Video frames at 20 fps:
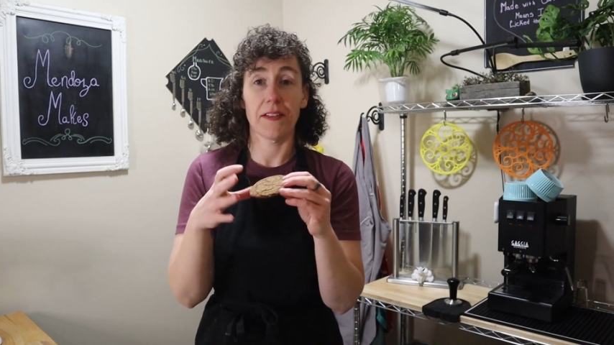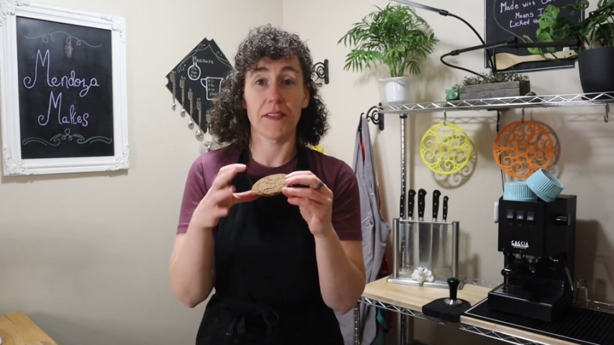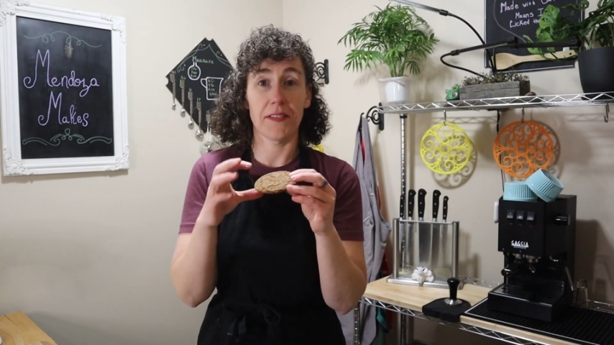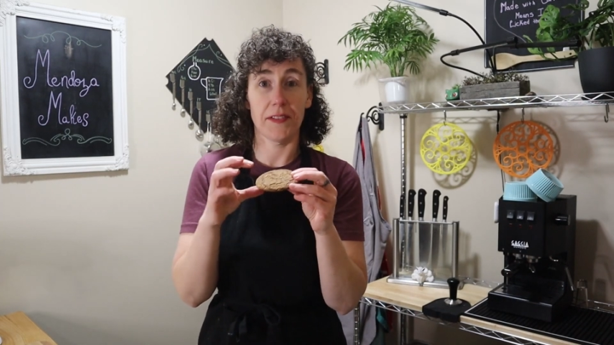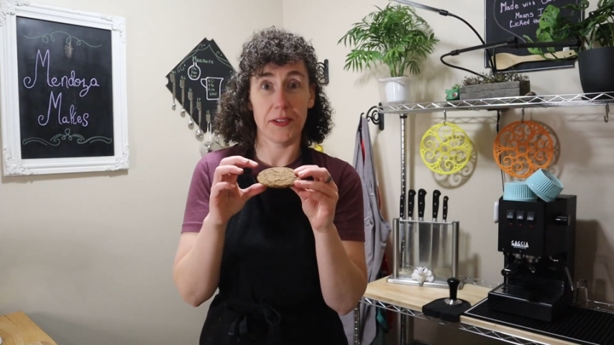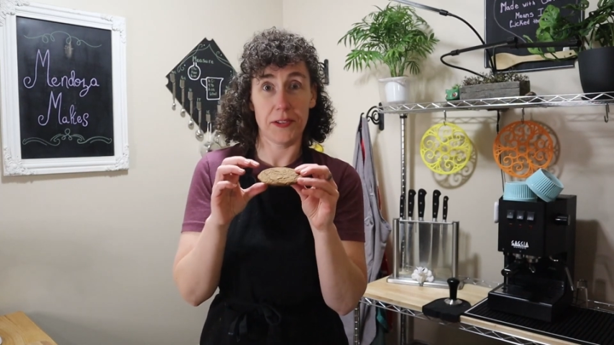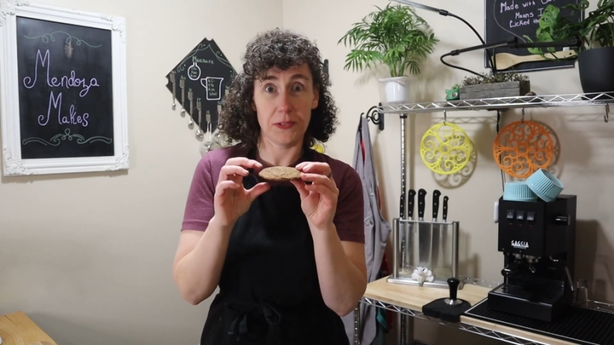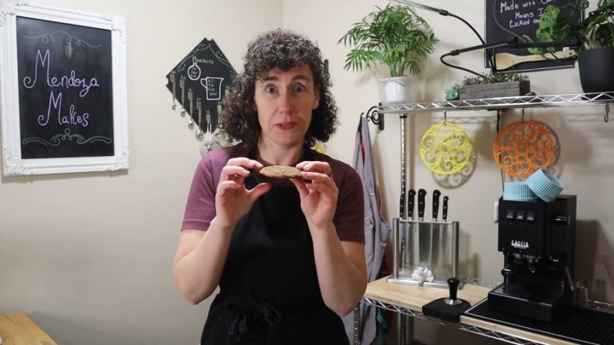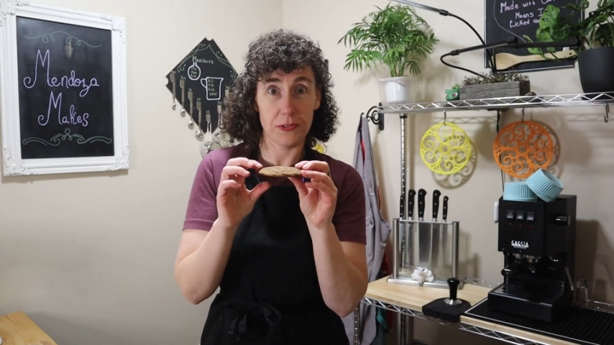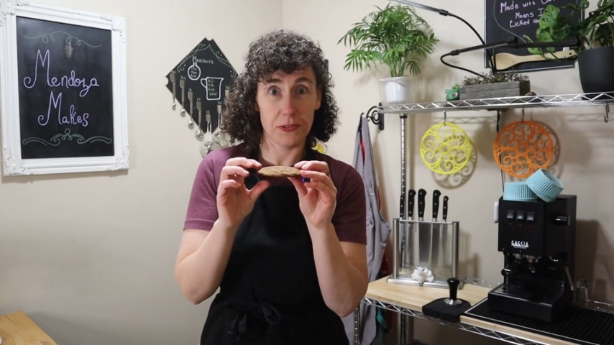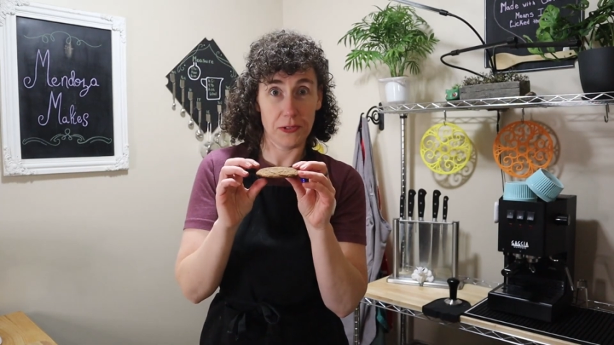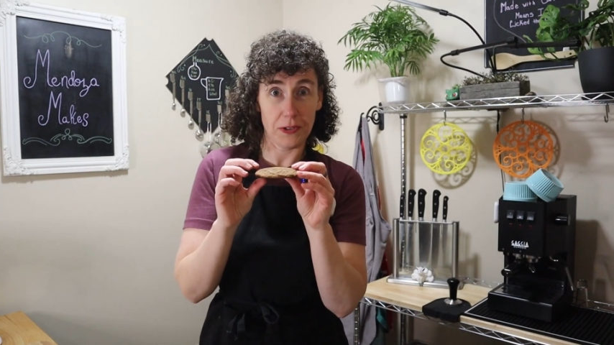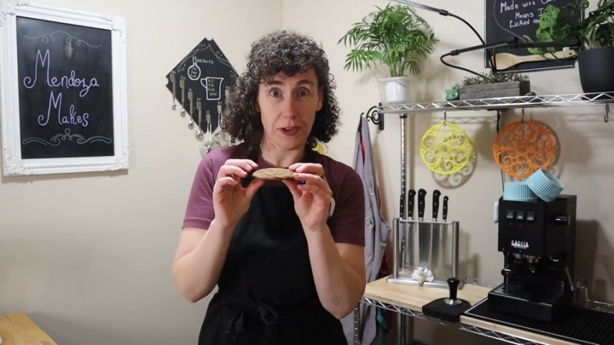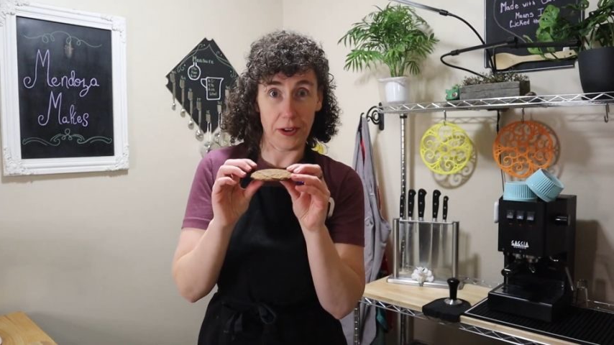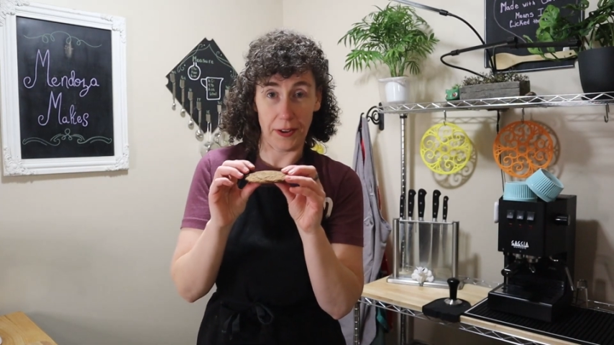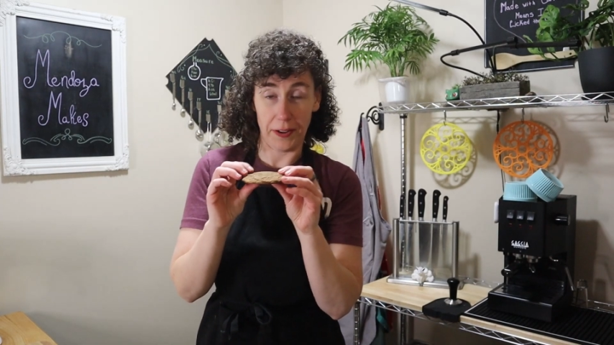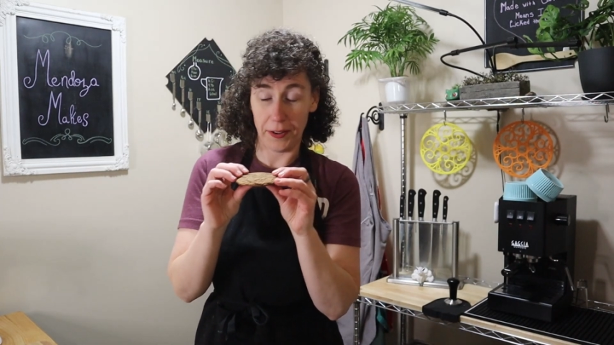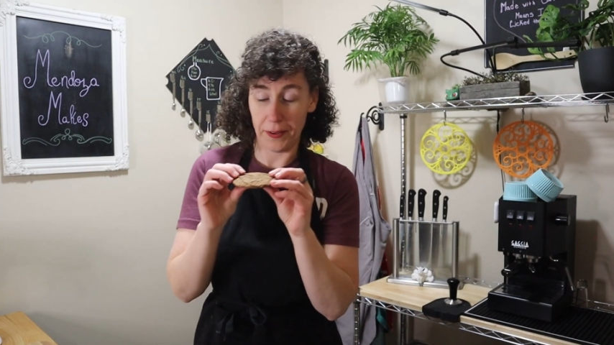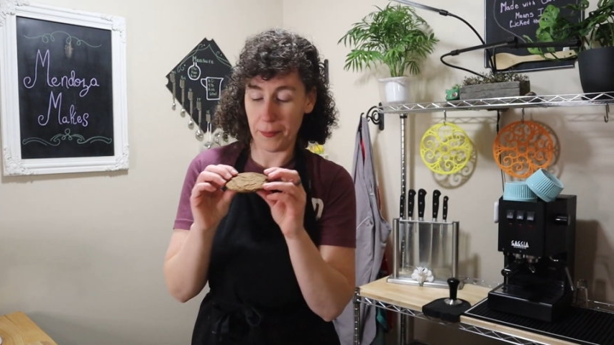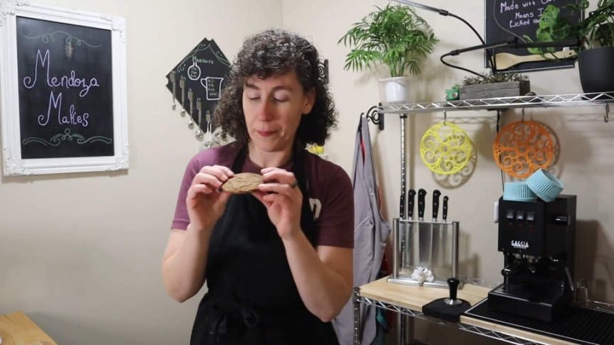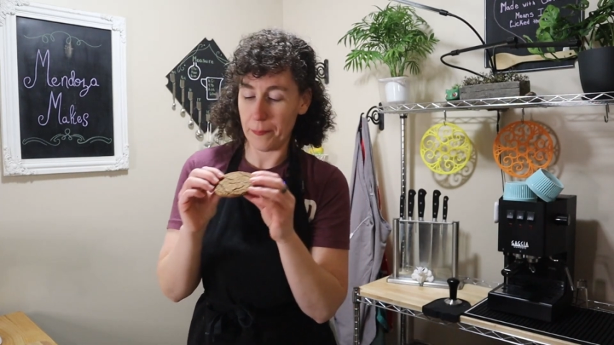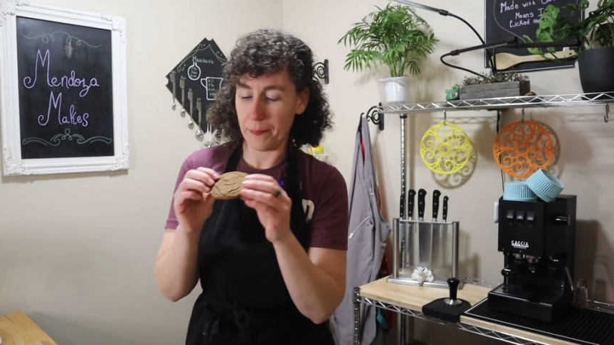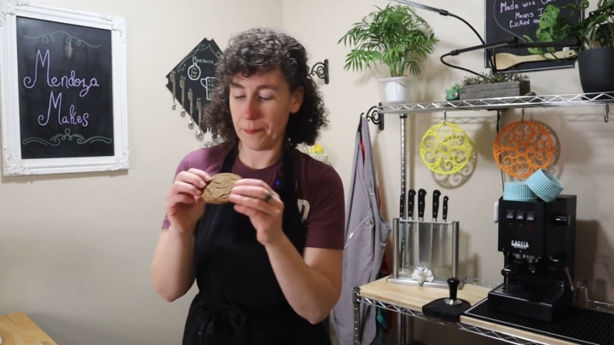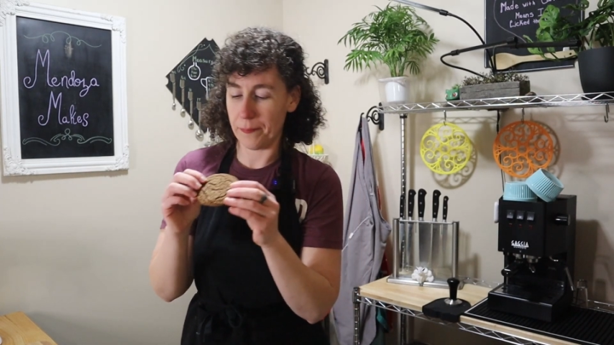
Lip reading: Let's try.